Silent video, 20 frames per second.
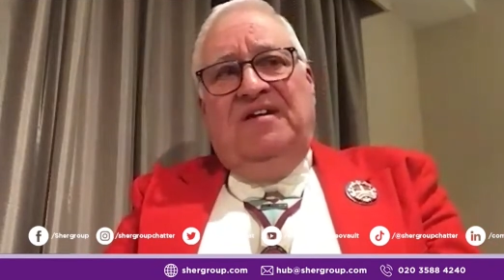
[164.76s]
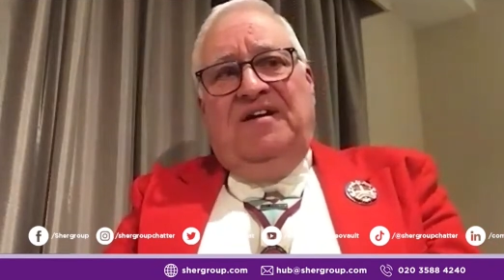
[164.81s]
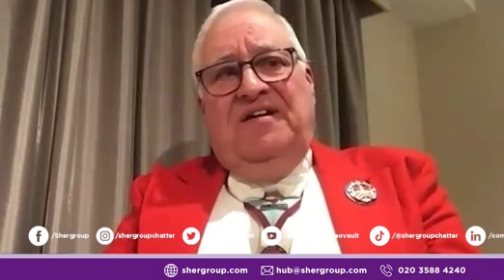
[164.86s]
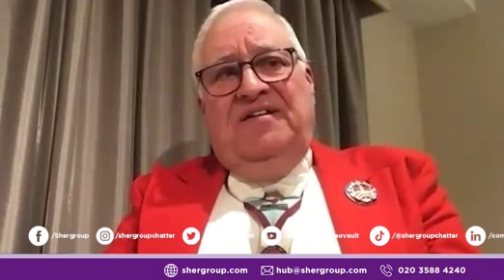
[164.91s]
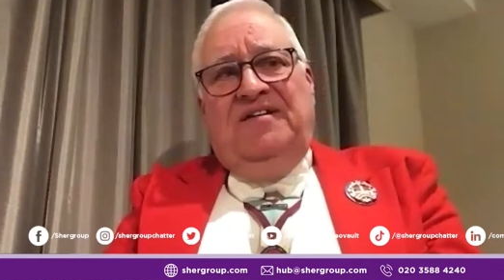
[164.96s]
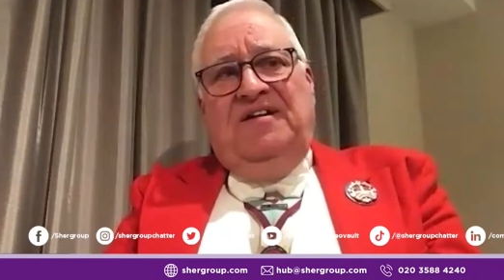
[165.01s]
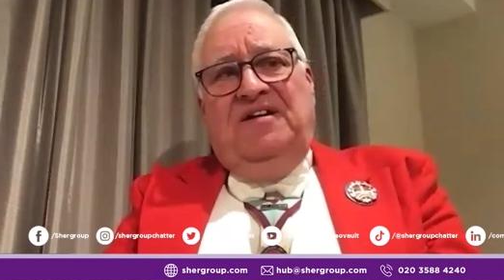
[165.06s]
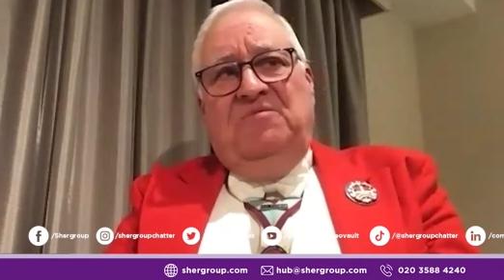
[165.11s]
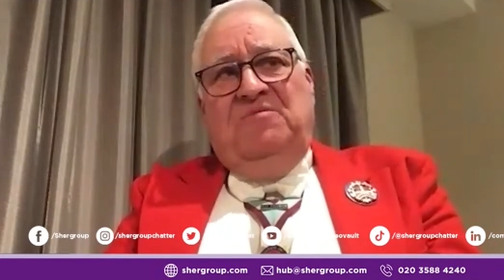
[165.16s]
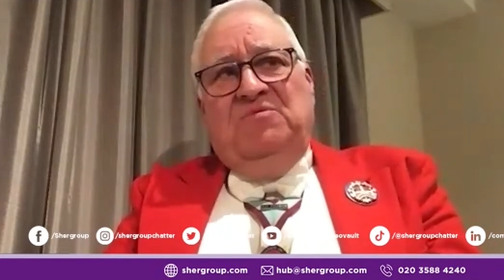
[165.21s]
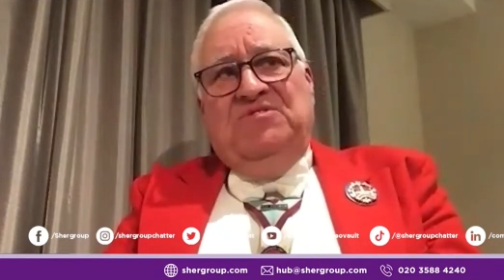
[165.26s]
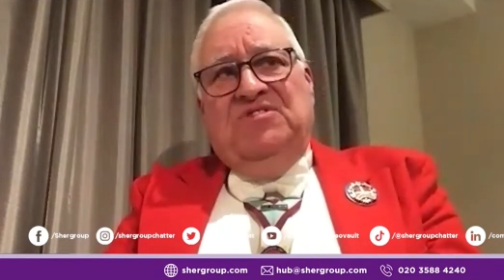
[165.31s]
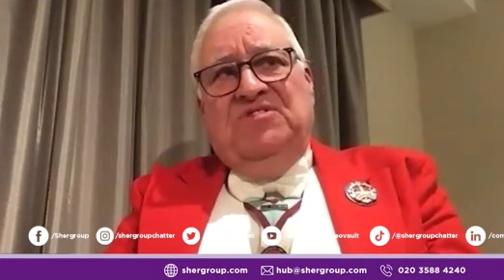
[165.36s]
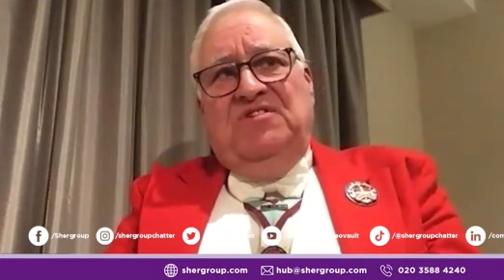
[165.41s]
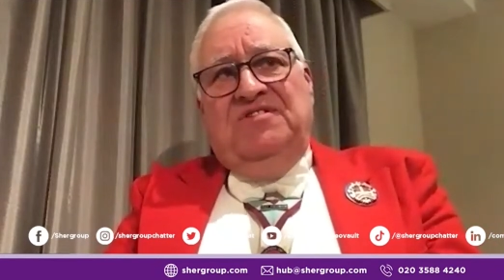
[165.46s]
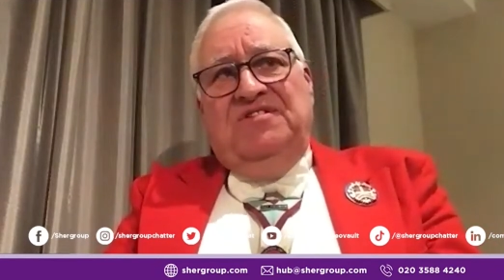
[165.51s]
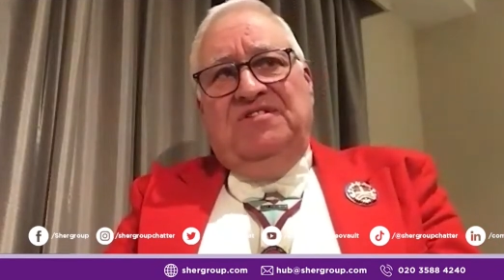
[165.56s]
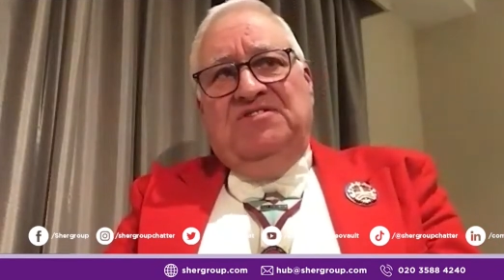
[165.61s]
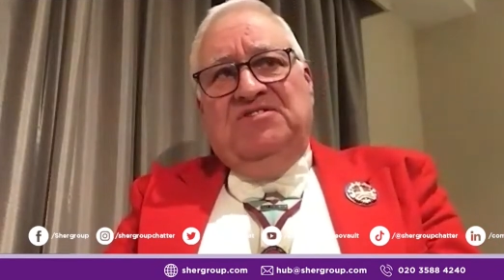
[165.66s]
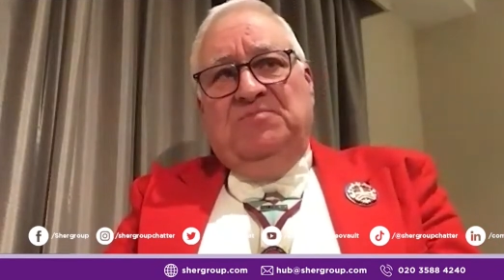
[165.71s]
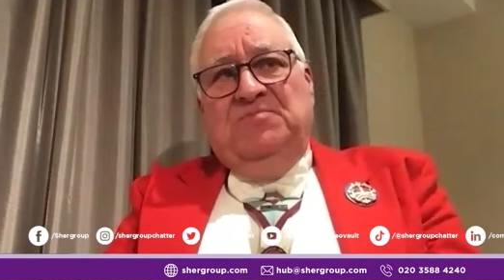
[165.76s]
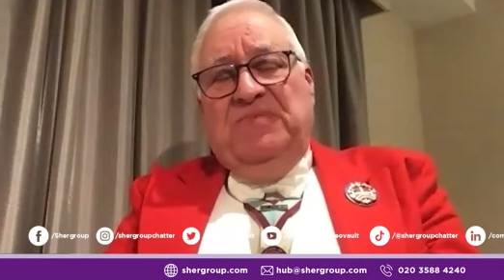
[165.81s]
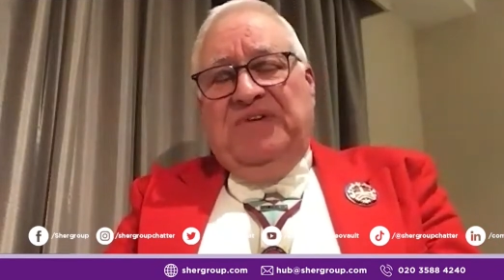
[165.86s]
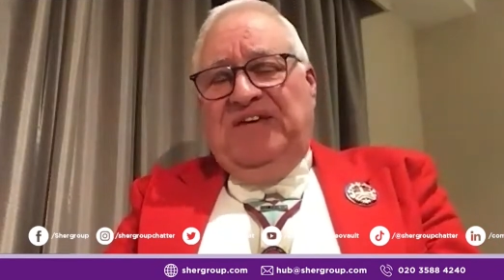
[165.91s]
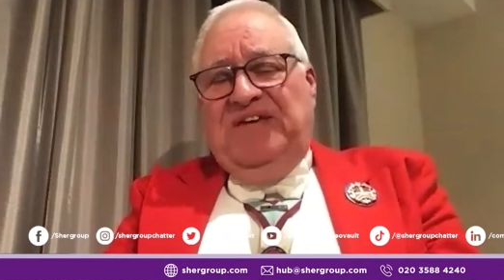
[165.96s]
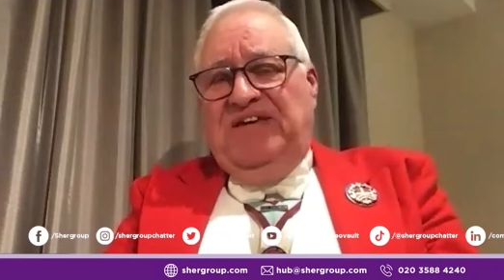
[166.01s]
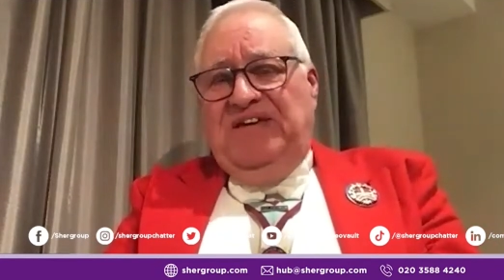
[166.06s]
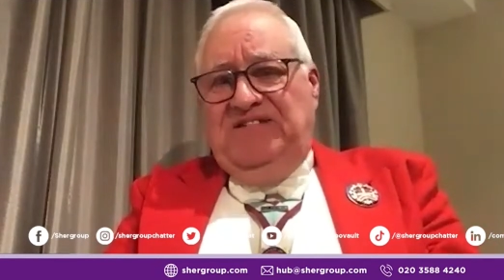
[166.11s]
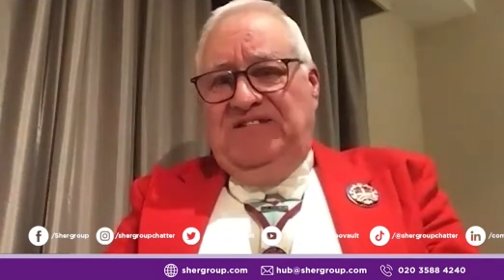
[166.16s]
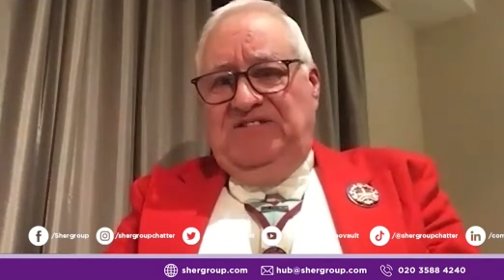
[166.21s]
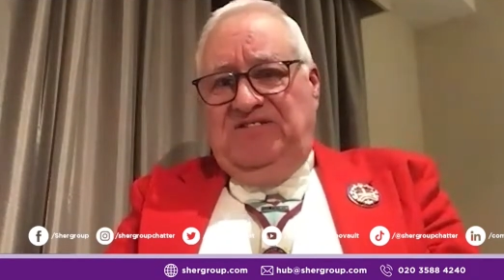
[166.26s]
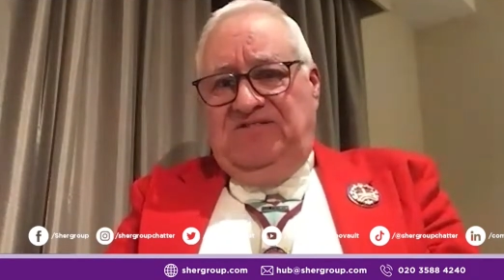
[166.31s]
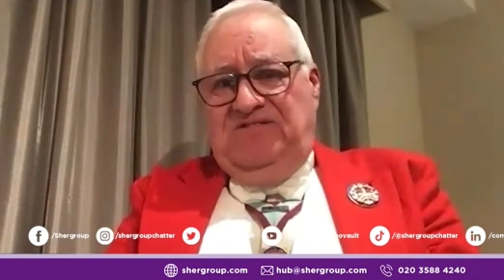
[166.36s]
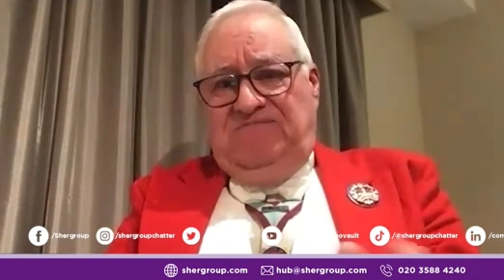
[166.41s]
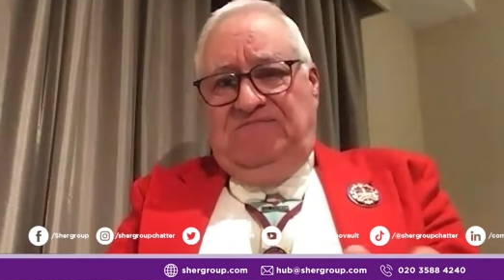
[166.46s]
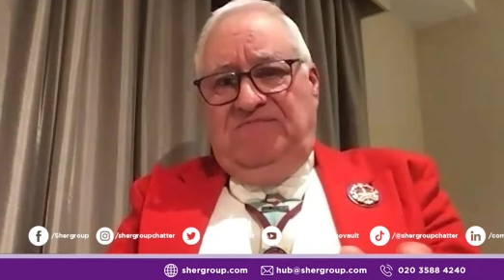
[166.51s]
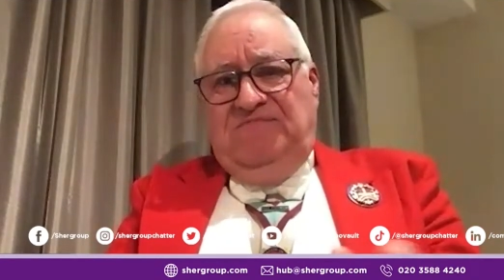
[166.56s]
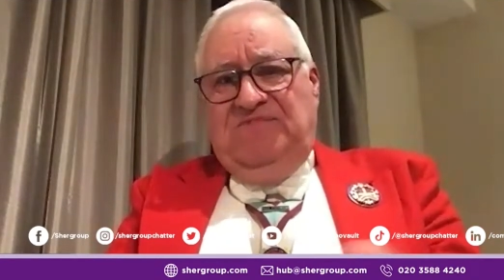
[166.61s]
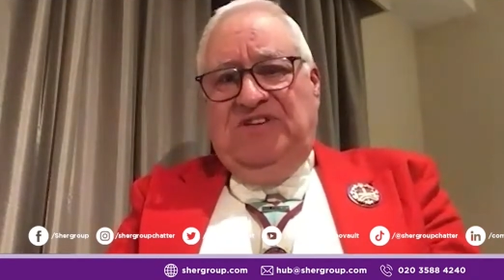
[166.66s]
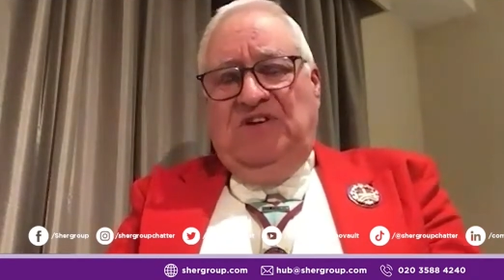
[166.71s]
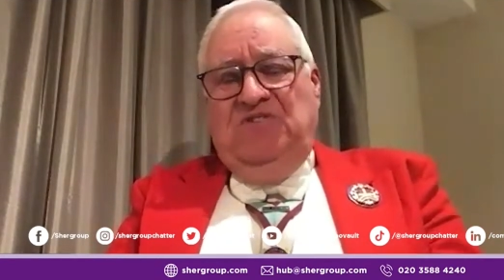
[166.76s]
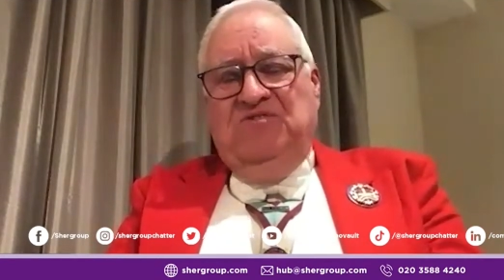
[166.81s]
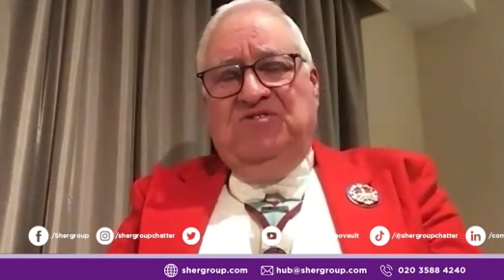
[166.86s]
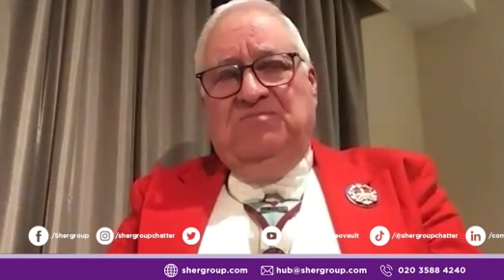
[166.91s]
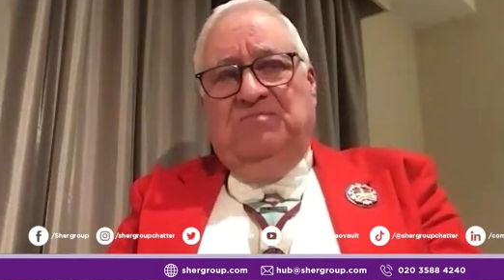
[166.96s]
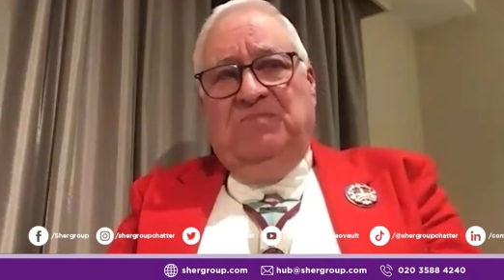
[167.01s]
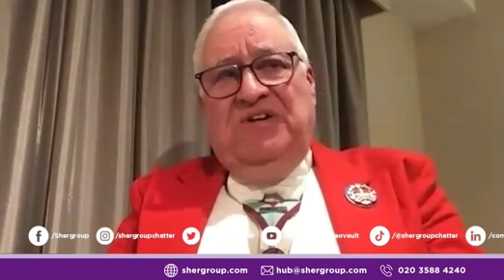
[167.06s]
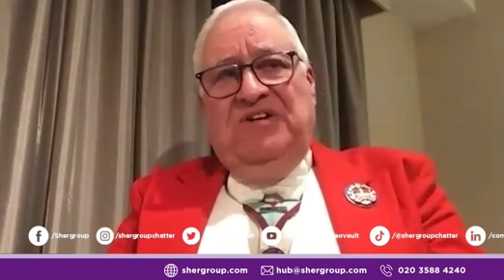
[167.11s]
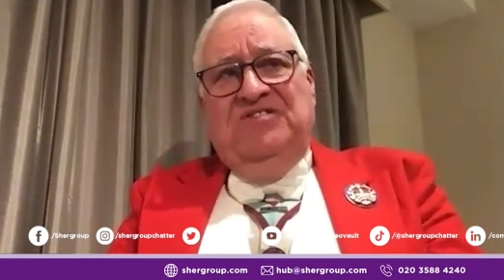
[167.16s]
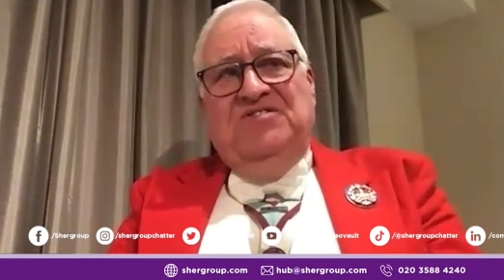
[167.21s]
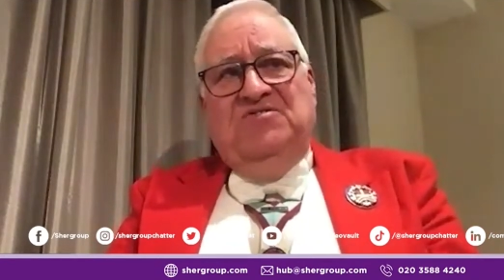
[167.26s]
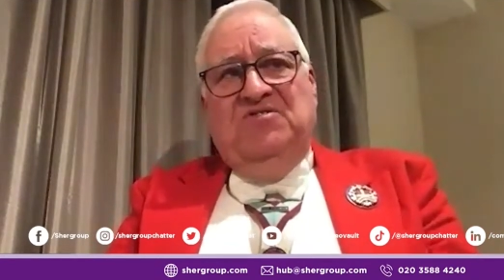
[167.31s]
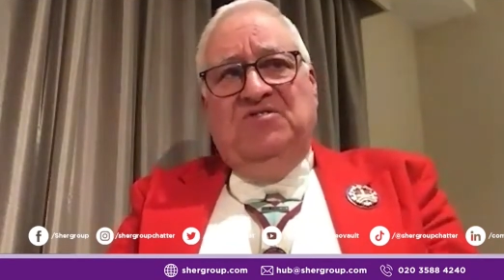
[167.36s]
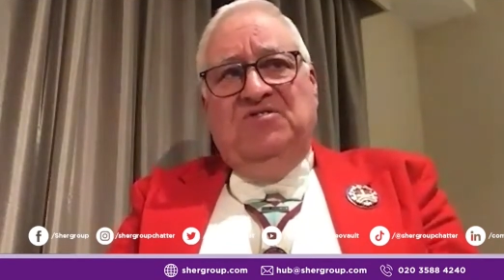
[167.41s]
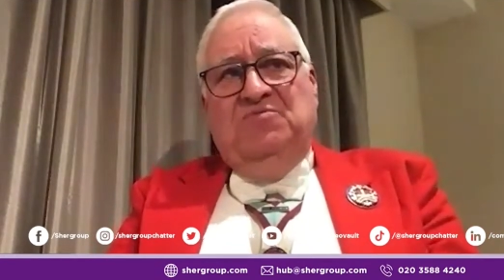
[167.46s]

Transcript: and I was honoured to be his Toastmaster,